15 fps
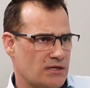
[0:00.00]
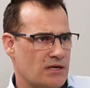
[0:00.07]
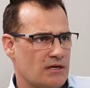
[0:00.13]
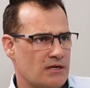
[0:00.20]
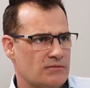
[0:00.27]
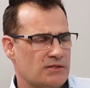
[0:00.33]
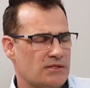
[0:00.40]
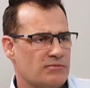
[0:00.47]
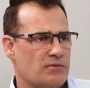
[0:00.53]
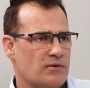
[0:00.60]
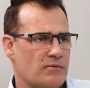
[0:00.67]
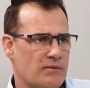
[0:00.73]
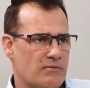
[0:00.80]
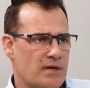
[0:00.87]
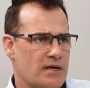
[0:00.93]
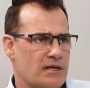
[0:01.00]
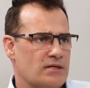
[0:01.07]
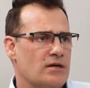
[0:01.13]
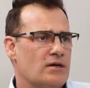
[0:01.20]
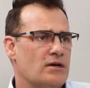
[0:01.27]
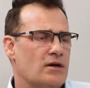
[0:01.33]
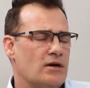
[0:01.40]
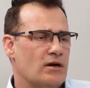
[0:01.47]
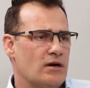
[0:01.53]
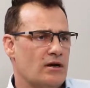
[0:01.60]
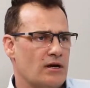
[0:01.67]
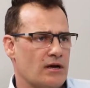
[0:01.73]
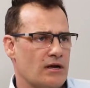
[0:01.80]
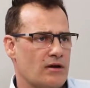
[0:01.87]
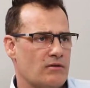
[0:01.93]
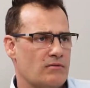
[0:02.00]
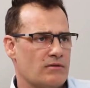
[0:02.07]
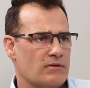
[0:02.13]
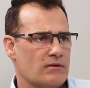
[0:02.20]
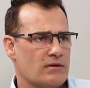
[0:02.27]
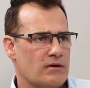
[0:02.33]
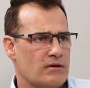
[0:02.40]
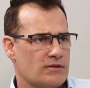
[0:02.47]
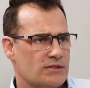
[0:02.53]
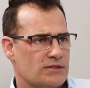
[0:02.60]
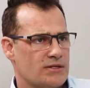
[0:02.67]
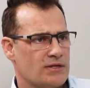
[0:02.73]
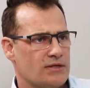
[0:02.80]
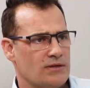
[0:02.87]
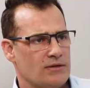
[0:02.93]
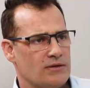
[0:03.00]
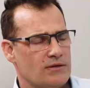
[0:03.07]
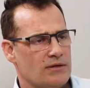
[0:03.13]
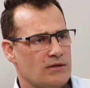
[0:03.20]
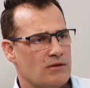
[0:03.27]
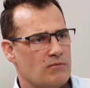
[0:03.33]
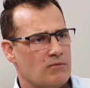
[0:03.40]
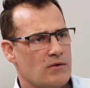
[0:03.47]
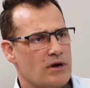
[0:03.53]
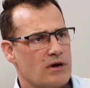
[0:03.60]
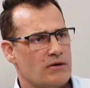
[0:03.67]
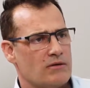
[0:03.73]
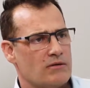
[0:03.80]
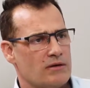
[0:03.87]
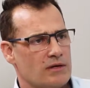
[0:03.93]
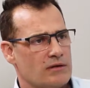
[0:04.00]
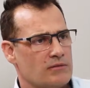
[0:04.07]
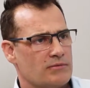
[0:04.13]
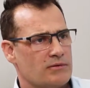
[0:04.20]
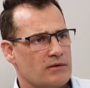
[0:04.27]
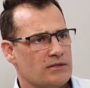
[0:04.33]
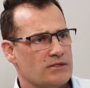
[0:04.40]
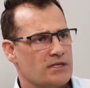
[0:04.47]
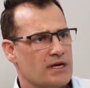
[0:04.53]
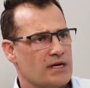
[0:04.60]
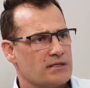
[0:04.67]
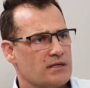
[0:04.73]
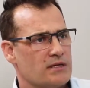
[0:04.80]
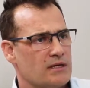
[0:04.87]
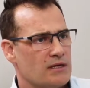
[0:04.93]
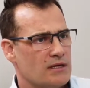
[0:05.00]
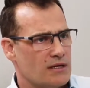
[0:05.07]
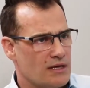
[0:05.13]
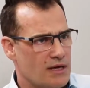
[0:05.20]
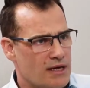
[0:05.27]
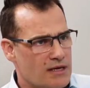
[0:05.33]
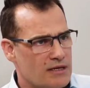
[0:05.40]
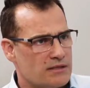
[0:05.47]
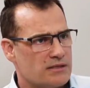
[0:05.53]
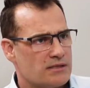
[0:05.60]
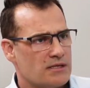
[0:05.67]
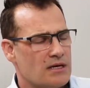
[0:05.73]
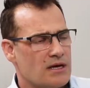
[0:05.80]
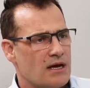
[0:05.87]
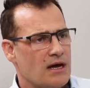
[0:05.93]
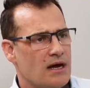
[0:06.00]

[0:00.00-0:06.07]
It kind of comes to the point we made earlier with regards to, you know, where your nickel project is.